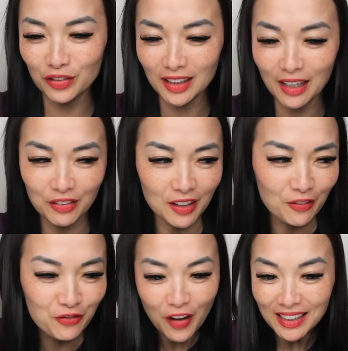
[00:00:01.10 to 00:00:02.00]
Hopefully everything
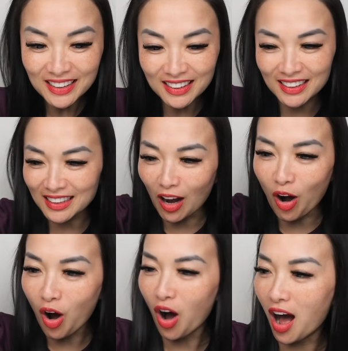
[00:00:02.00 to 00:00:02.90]
fits
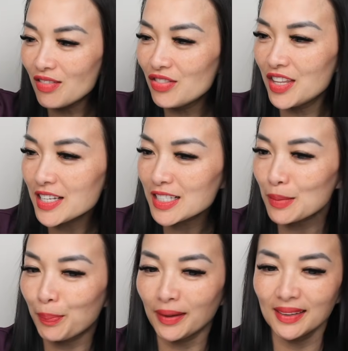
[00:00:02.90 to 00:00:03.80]
on this
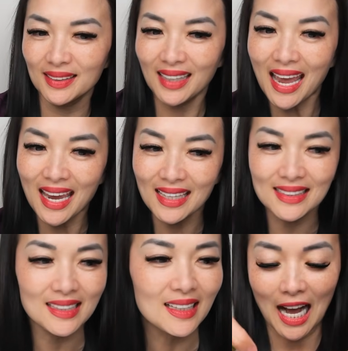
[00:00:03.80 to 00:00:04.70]
plate.